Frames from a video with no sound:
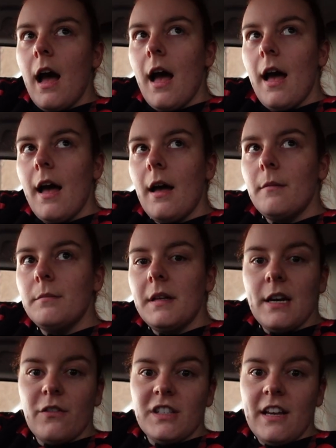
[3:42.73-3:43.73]
and
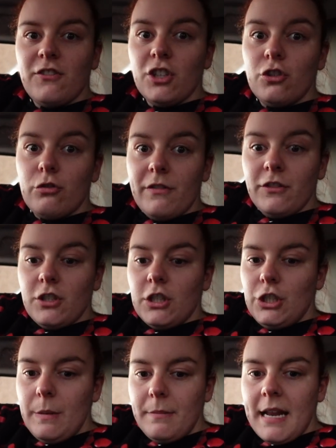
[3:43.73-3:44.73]
then obviously I've just driven to the
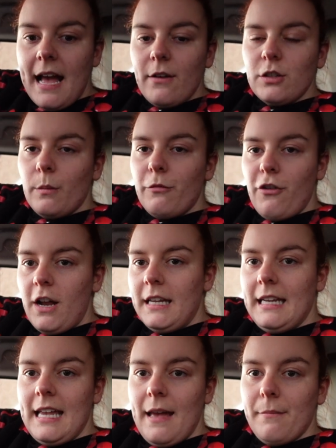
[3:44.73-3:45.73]
gym now, so I'm finally
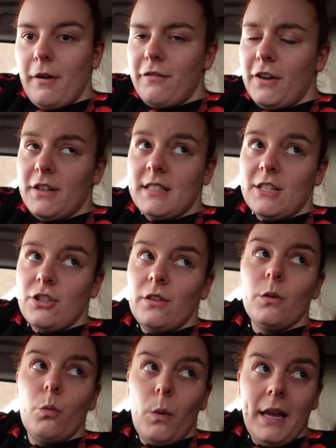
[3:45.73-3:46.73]
going to get in my first session of
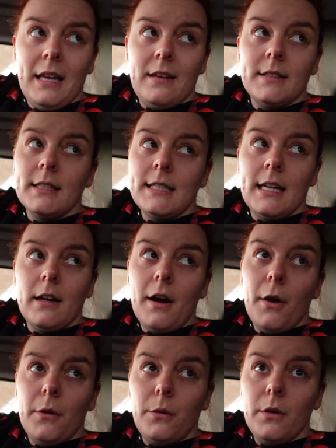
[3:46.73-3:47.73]
the week, because
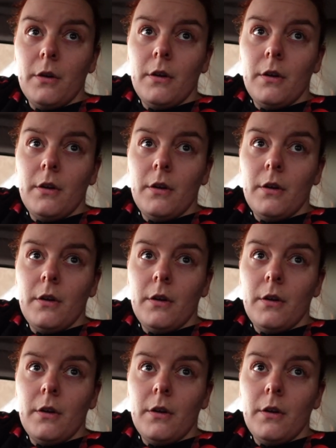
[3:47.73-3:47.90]
I